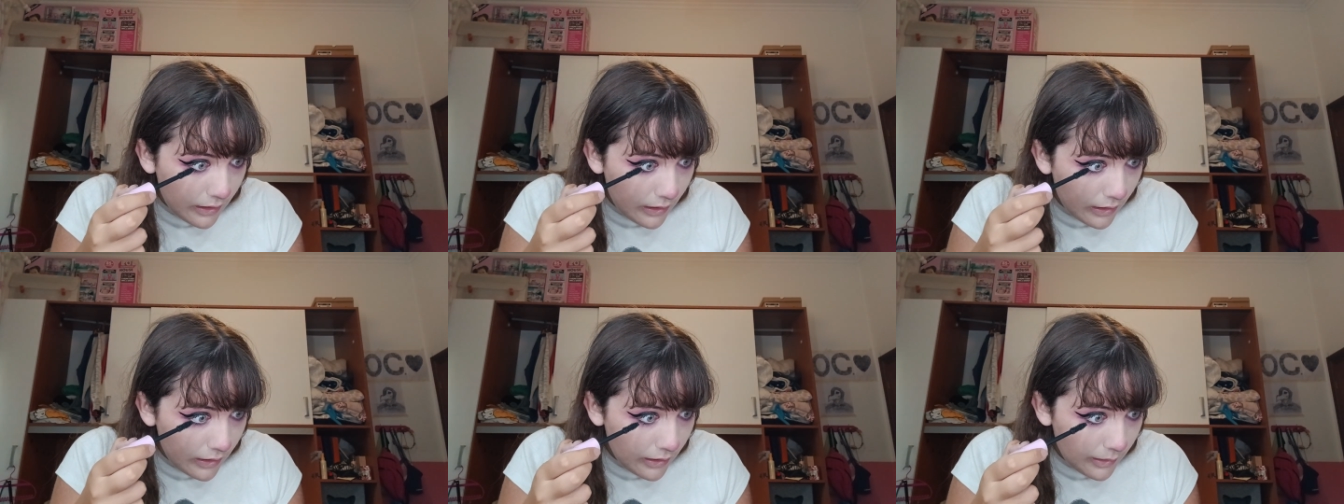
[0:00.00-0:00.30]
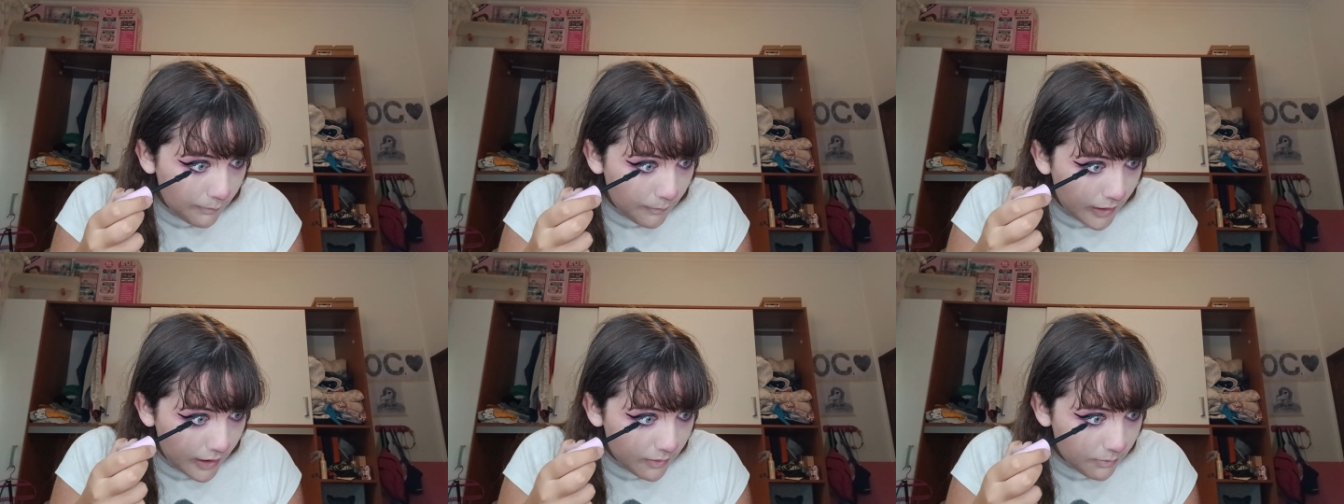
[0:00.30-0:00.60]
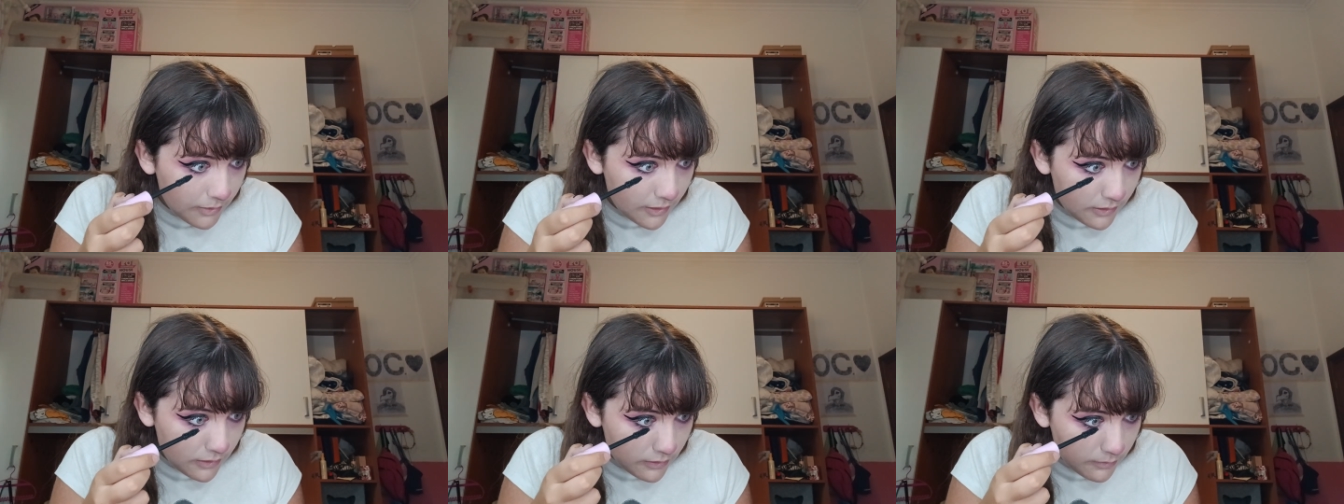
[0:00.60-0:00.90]
in my
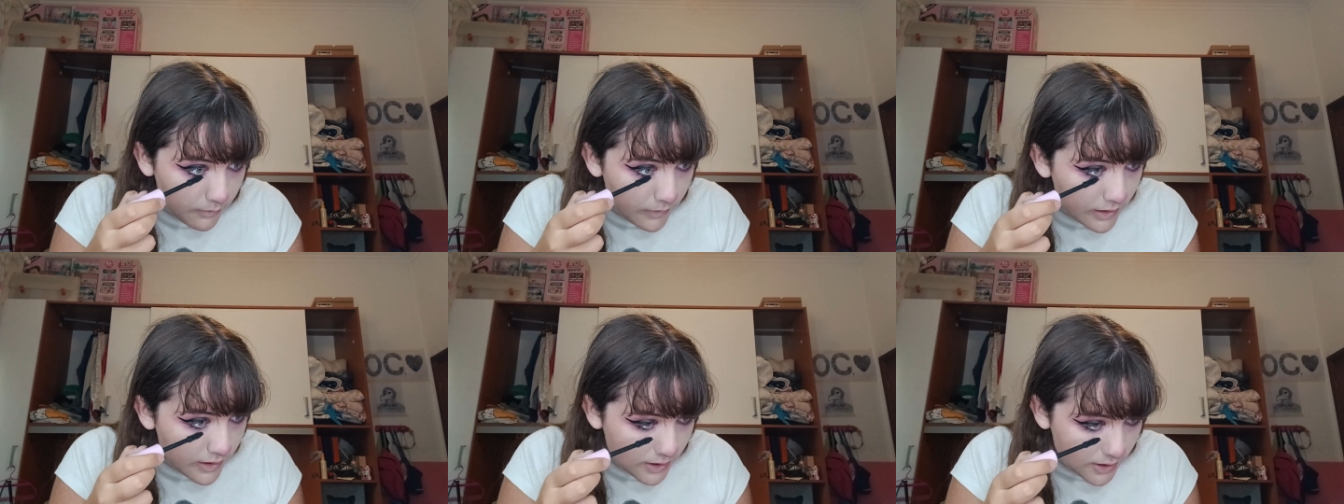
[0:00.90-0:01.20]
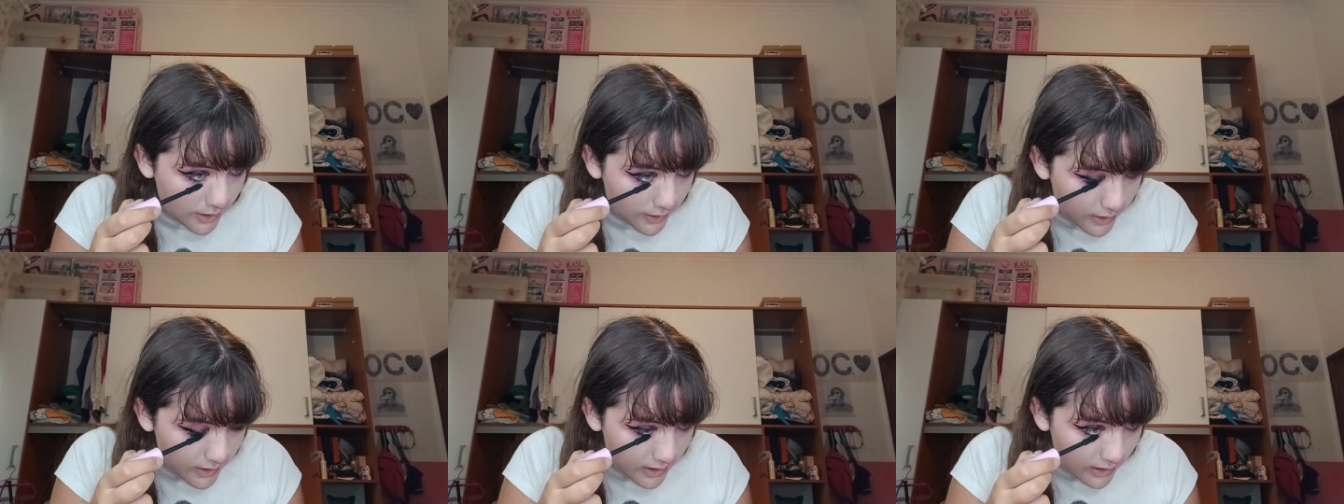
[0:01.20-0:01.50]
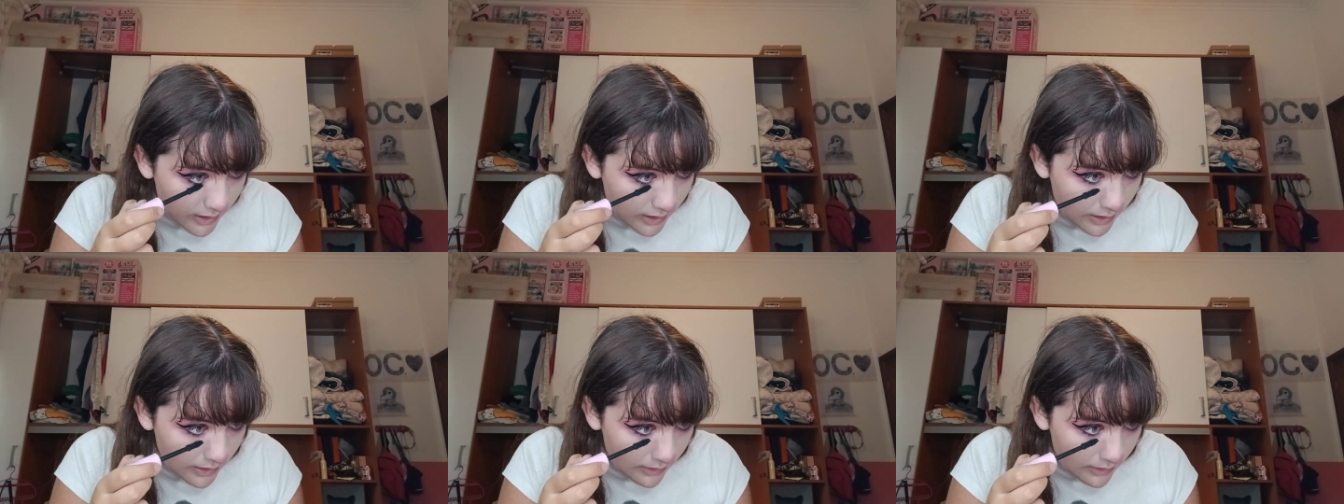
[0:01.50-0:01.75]
opinion, mascara is like